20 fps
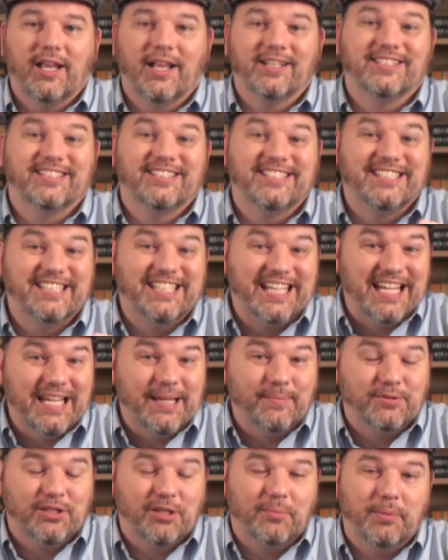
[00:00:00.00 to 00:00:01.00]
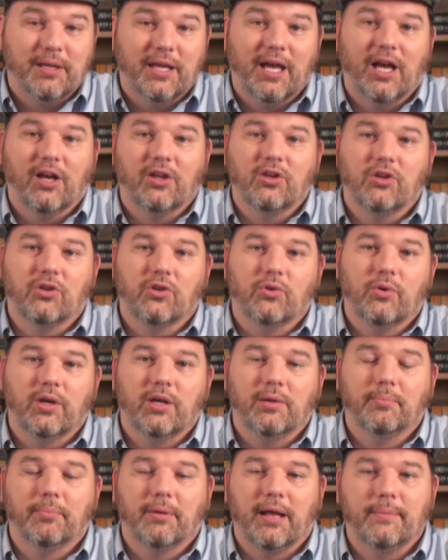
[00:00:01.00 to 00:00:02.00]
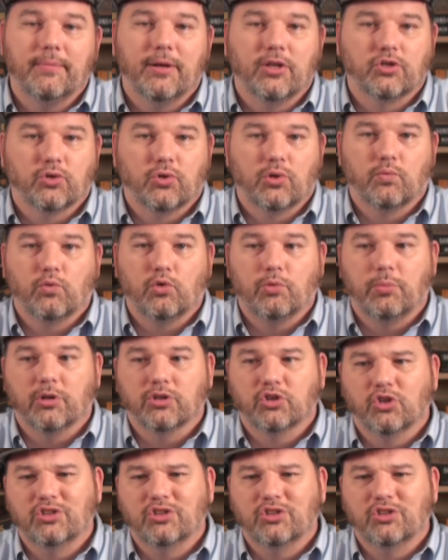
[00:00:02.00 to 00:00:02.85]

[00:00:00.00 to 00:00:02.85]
It seems to be how you do it, but I'm not sure the rule book.